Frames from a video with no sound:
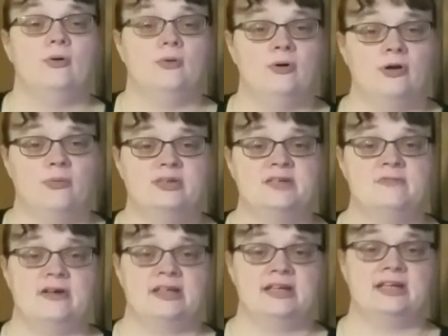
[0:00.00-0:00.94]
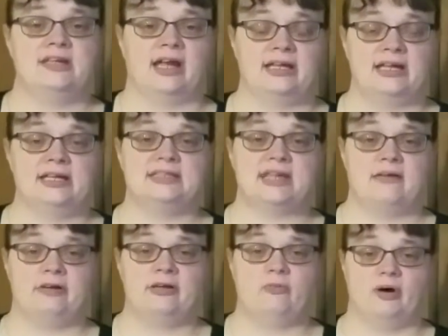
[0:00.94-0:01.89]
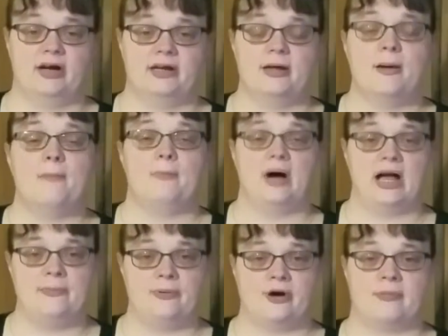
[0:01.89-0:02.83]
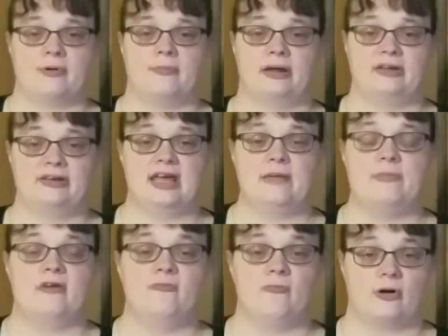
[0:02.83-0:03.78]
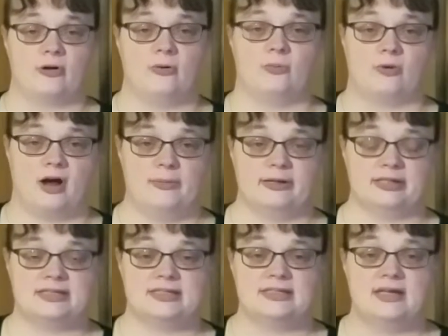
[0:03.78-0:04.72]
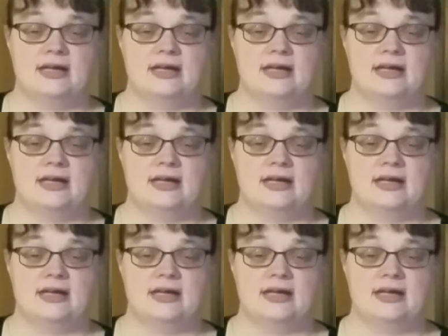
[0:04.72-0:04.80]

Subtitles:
Uno was invented in 1971 by a barber by the name of Merle Robbins,